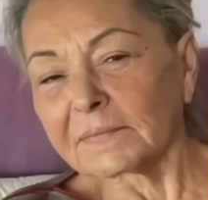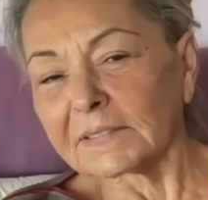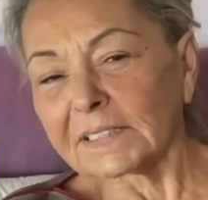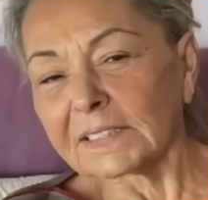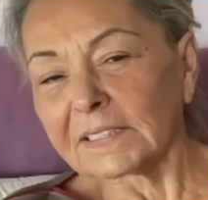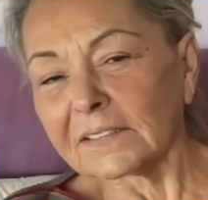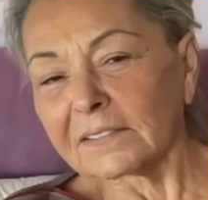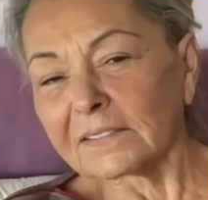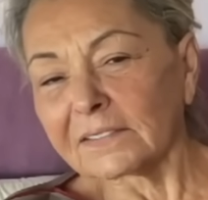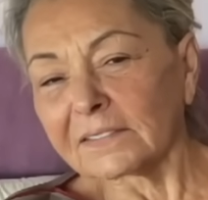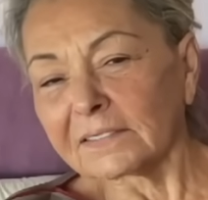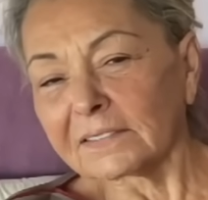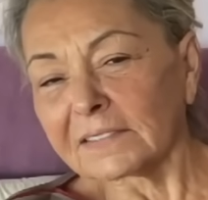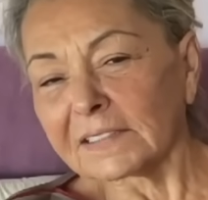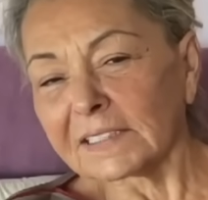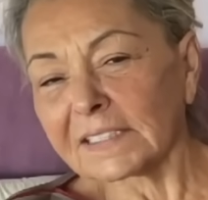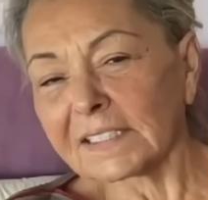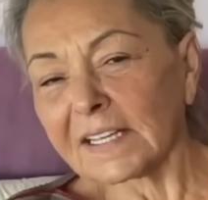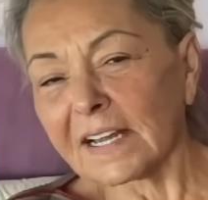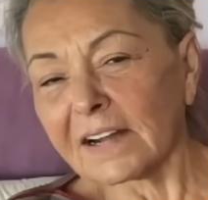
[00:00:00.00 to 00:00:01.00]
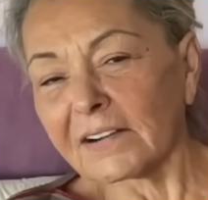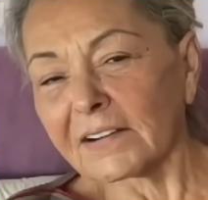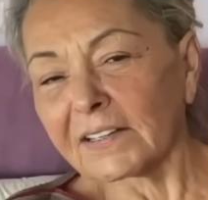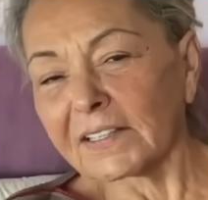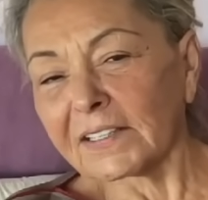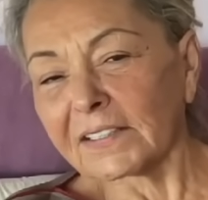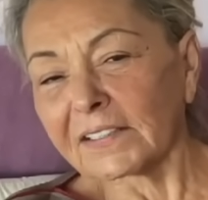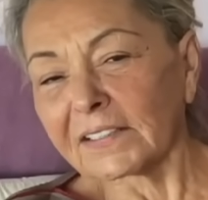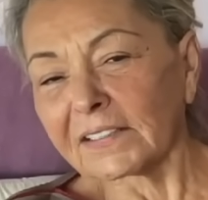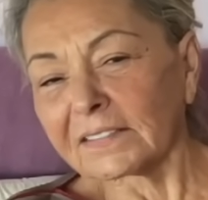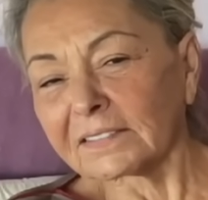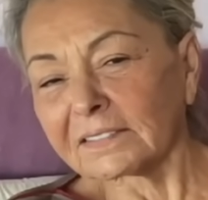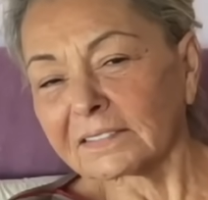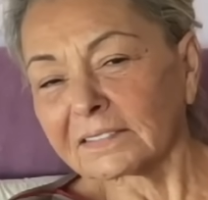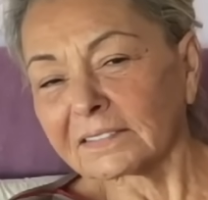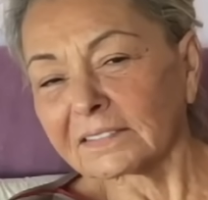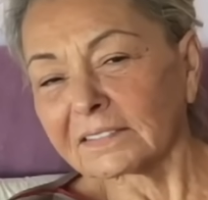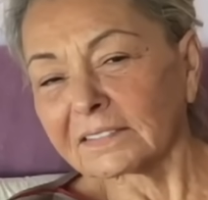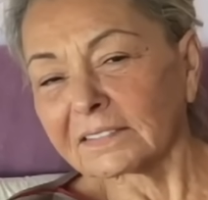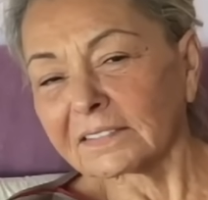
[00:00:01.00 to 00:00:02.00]
you know, is out here
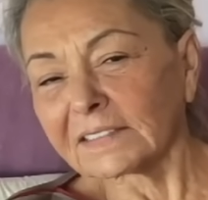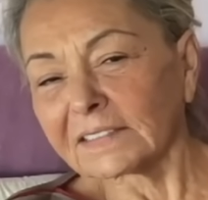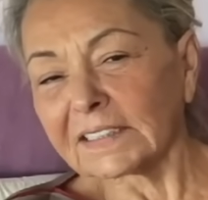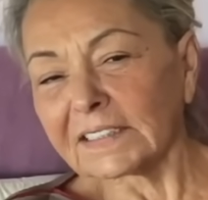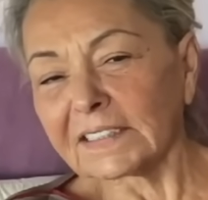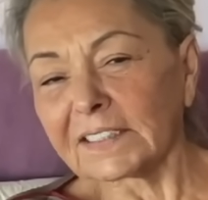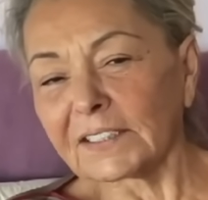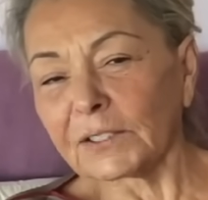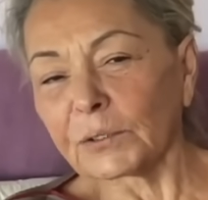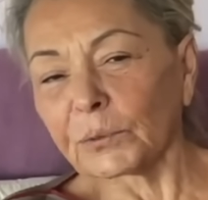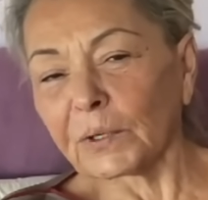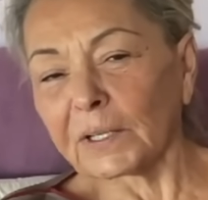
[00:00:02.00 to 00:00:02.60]
in the no.